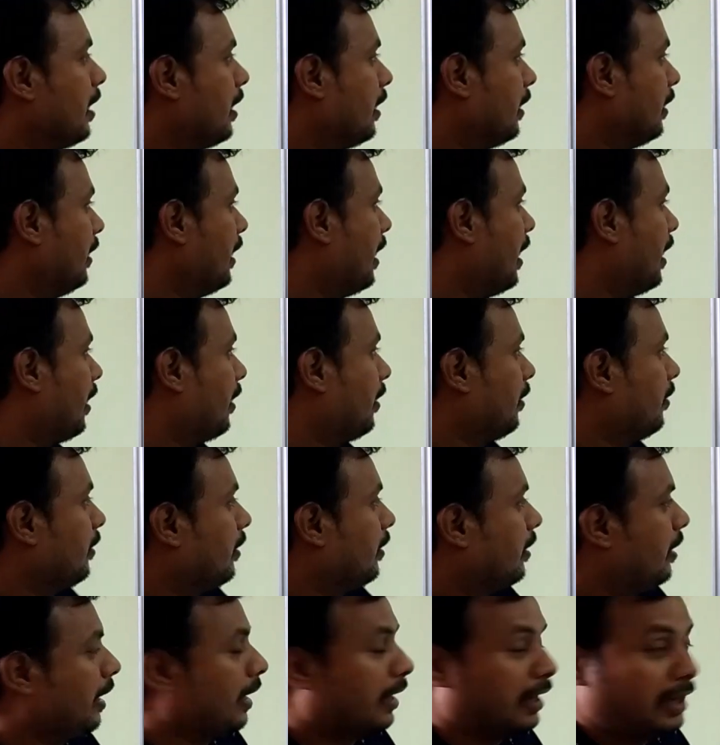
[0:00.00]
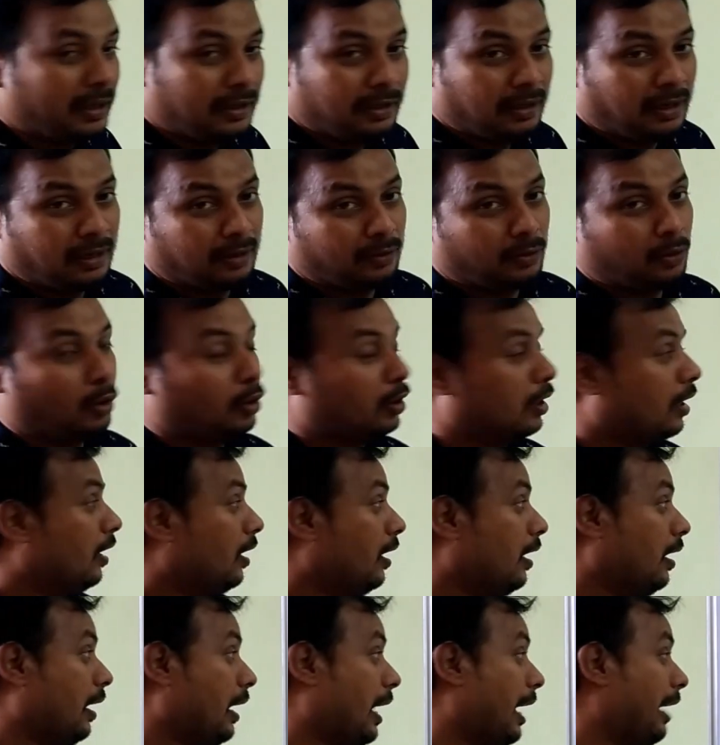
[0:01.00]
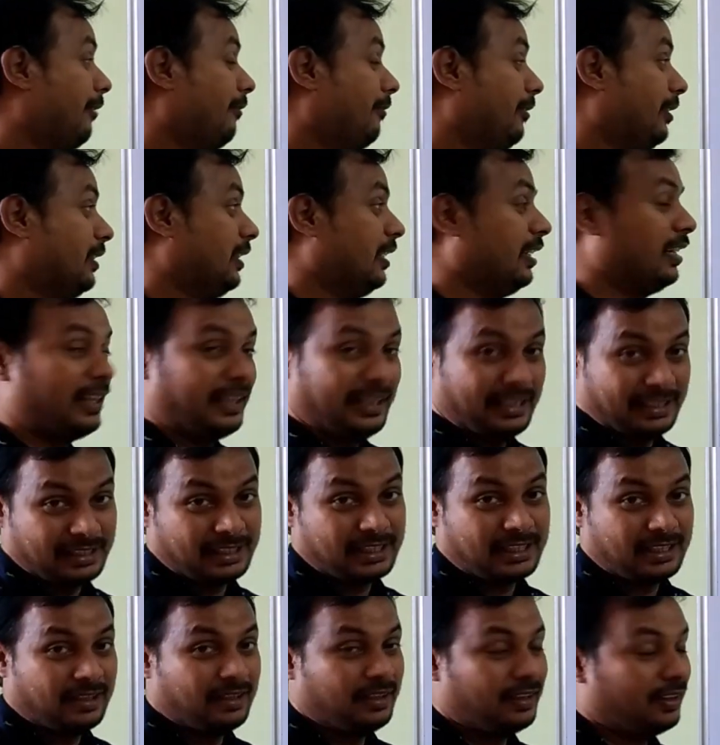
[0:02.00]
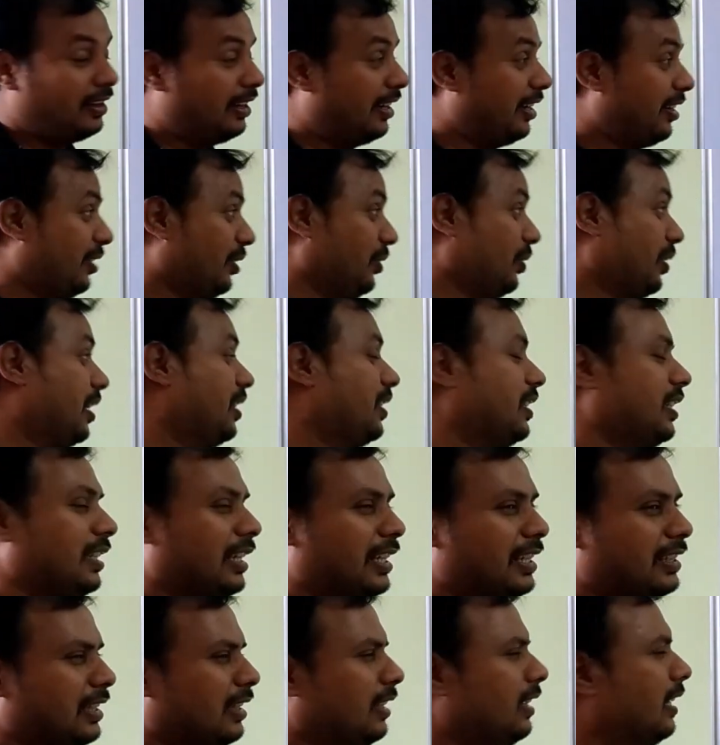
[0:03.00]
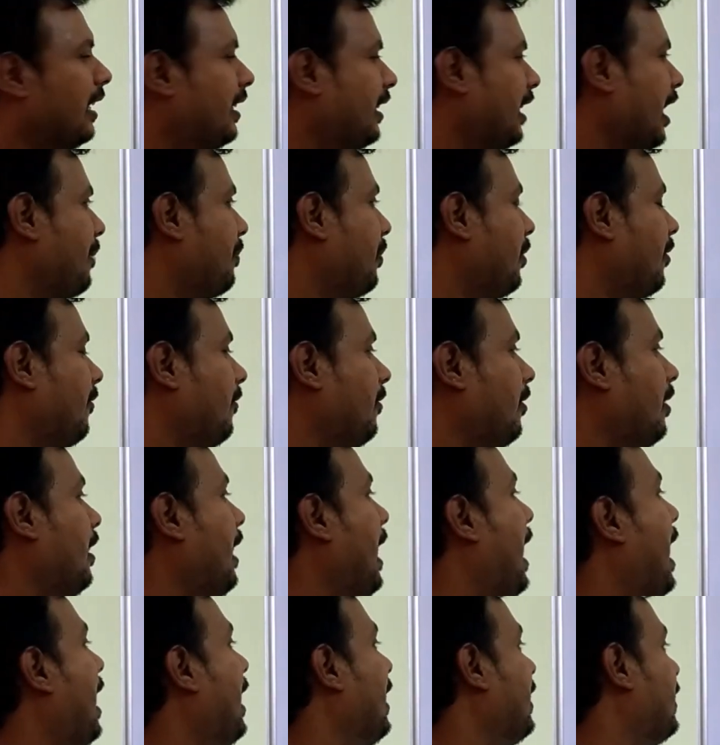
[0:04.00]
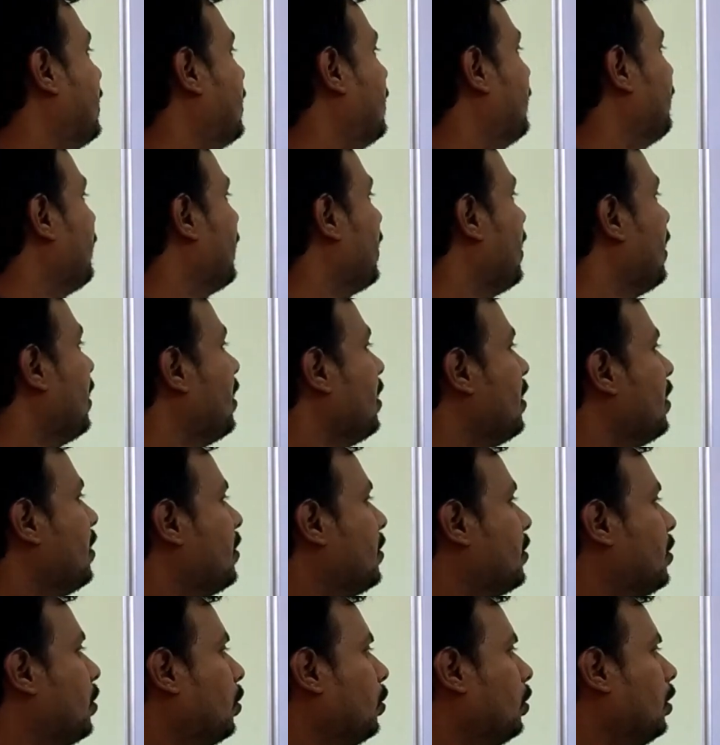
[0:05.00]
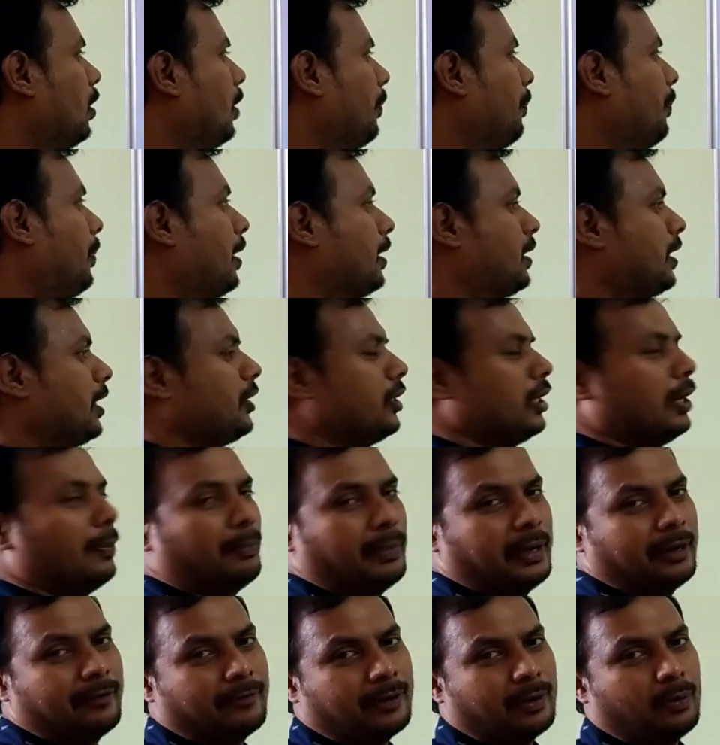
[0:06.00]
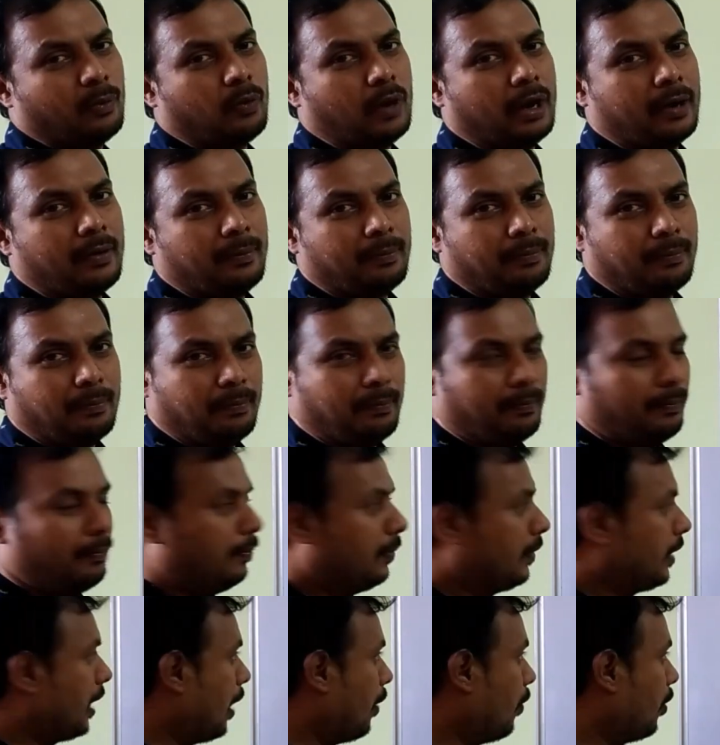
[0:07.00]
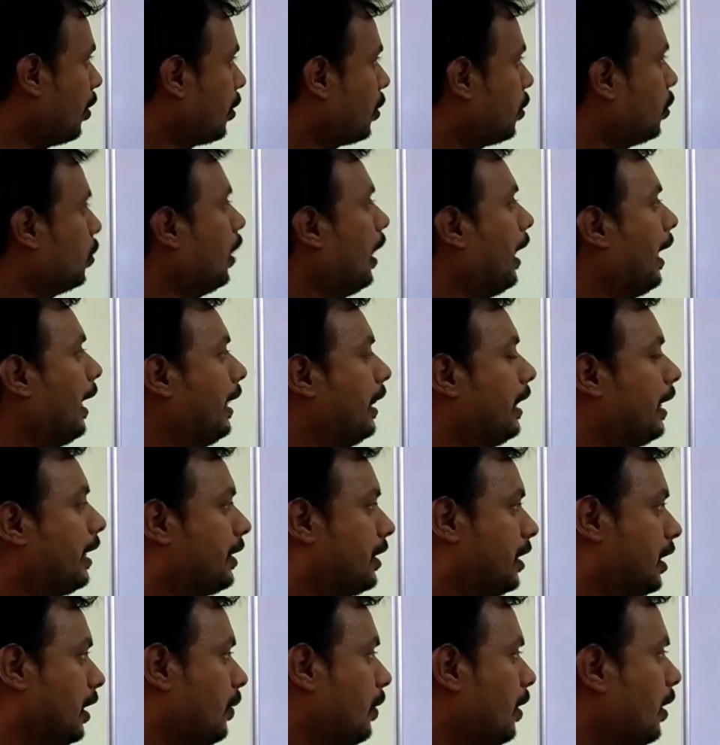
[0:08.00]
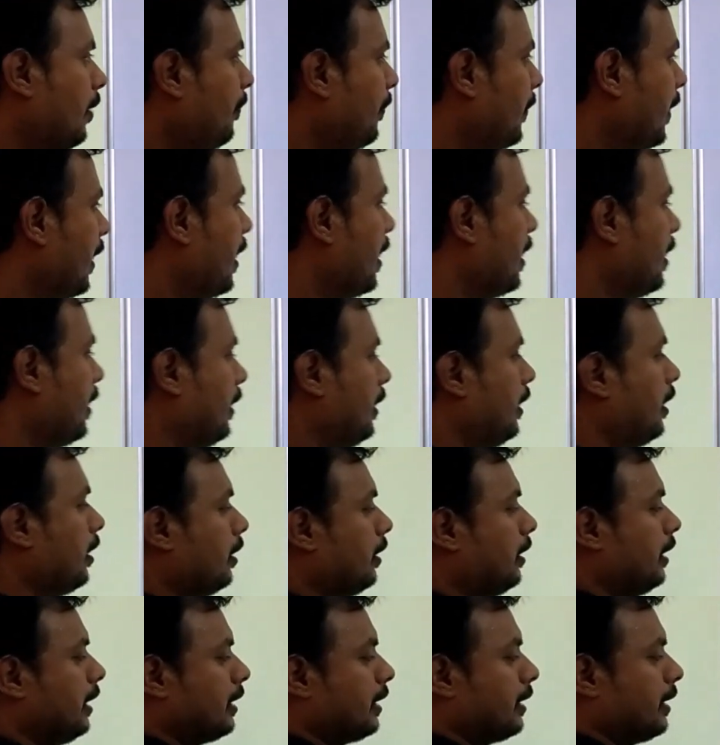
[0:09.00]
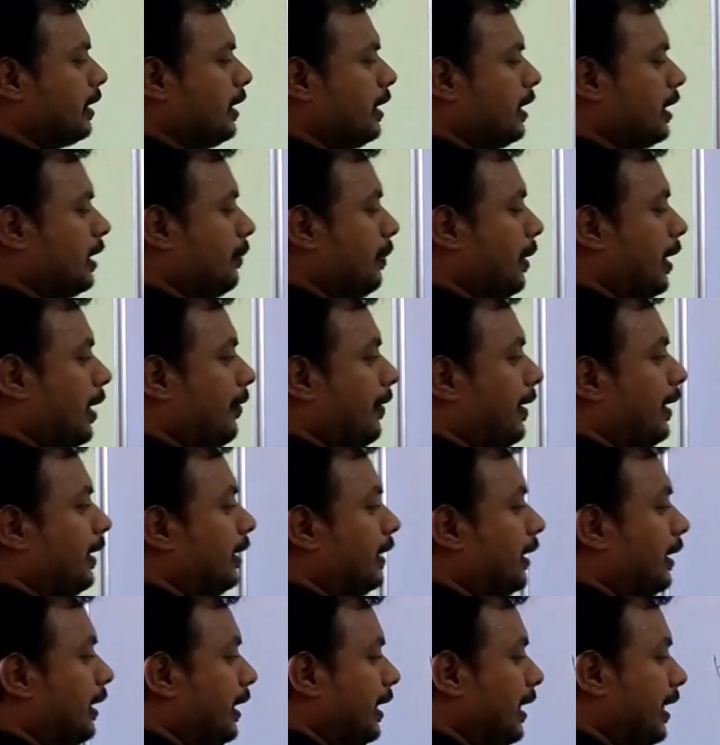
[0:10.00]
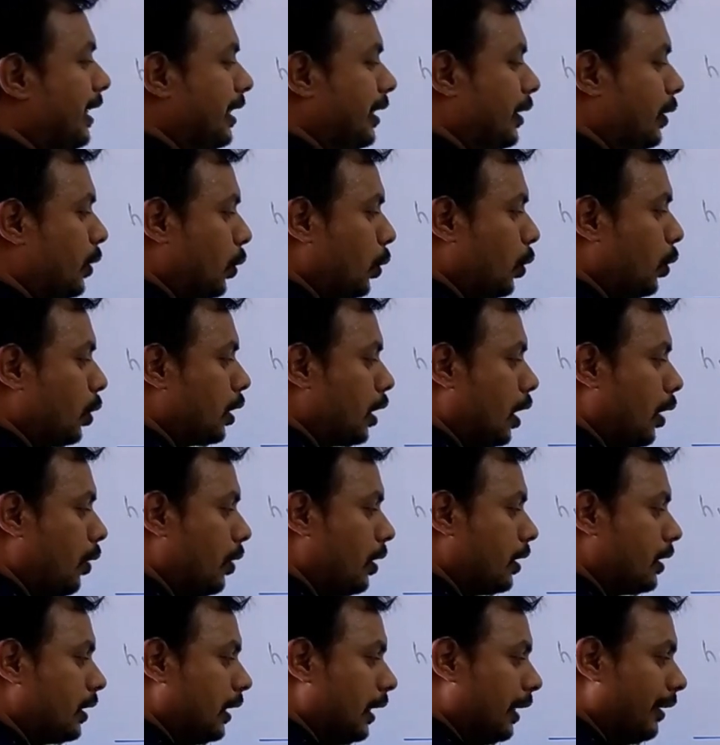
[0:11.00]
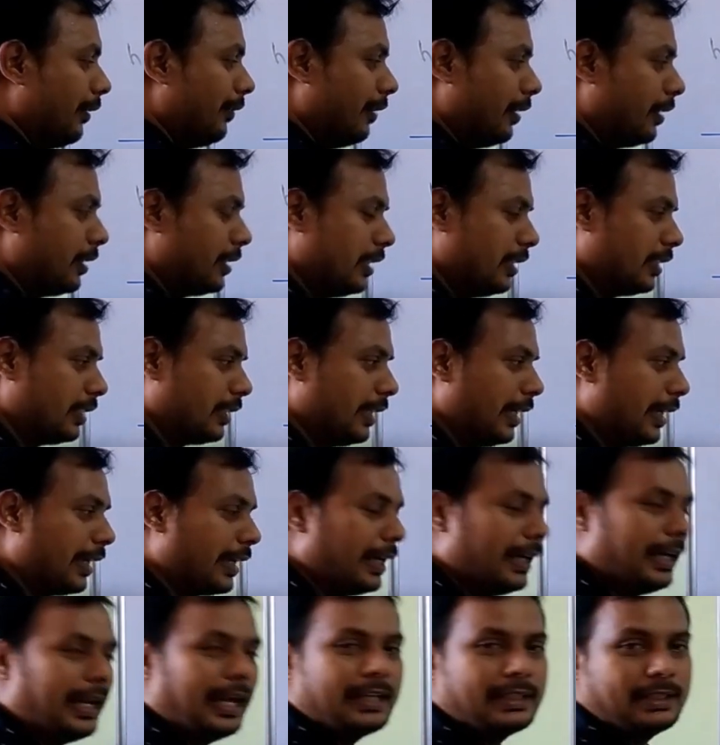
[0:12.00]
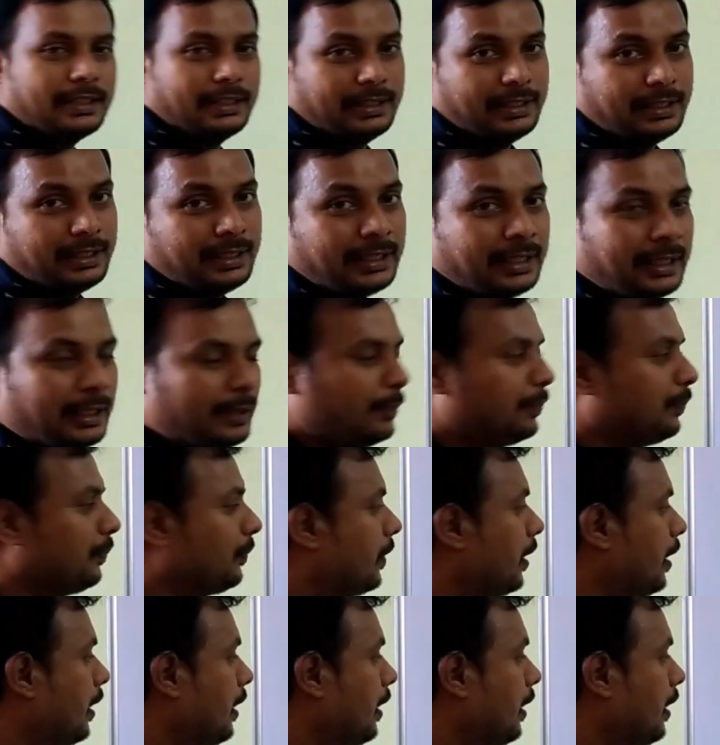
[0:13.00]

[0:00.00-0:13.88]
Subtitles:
they are taking, total life is in risk. Right? You can see that type of ads. So the person jumping from one tower to another tower, the distance between these two towers, which is taken as d,